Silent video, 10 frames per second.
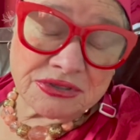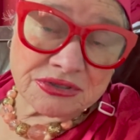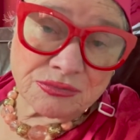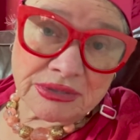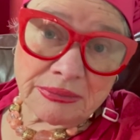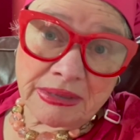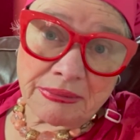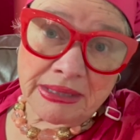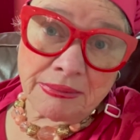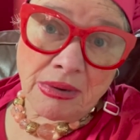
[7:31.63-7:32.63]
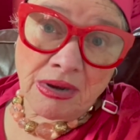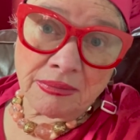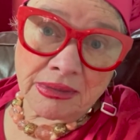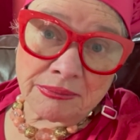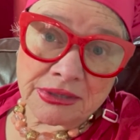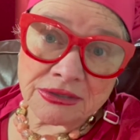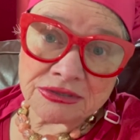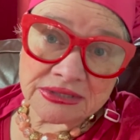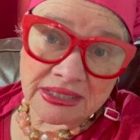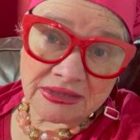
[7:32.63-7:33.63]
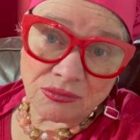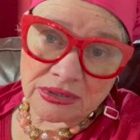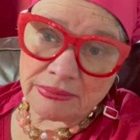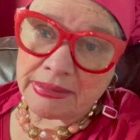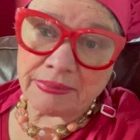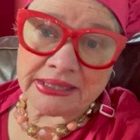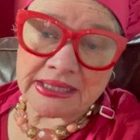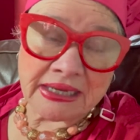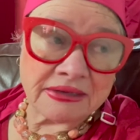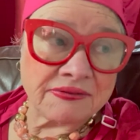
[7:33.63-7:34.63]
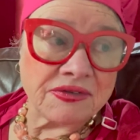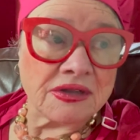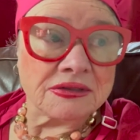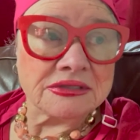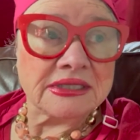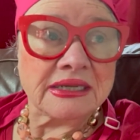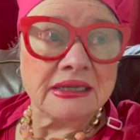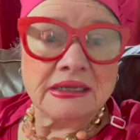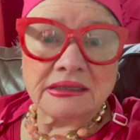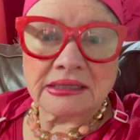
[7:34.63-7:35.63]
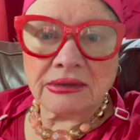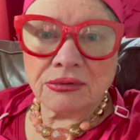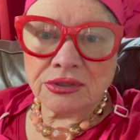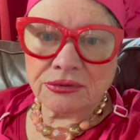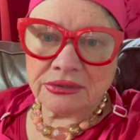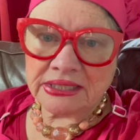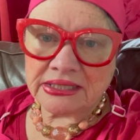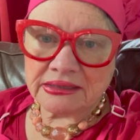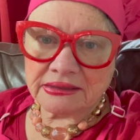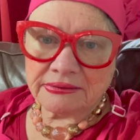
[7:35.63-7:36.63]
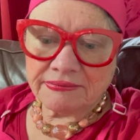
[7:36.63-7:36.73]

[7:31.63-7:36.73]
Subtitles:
There's one about my mom on Mother's Day and one about my dad on Father's Day. They were unique.